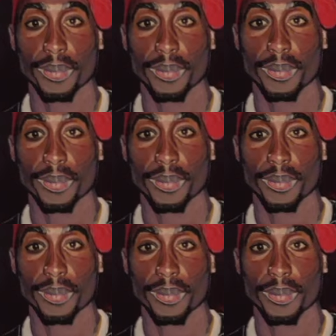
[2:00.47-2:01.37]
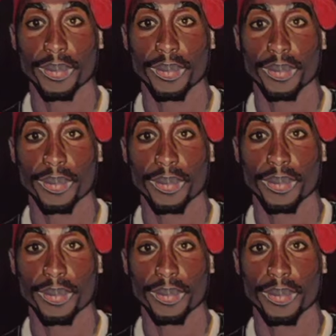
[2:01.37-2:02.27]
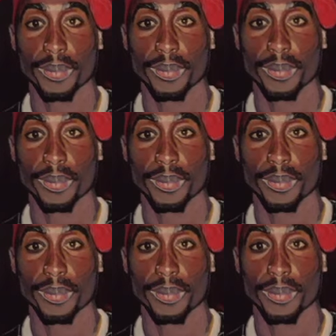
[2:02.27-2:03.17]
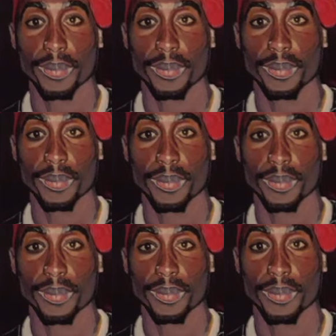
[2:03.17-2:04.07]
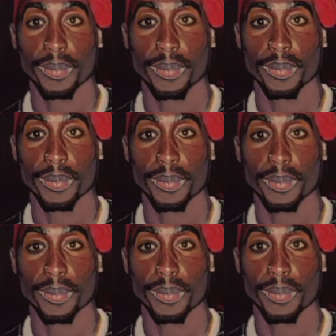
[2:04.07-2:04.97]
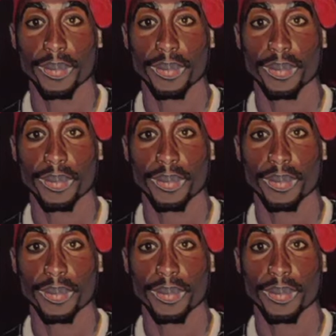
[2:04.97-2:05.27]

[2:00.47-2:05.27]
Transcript: [no speech]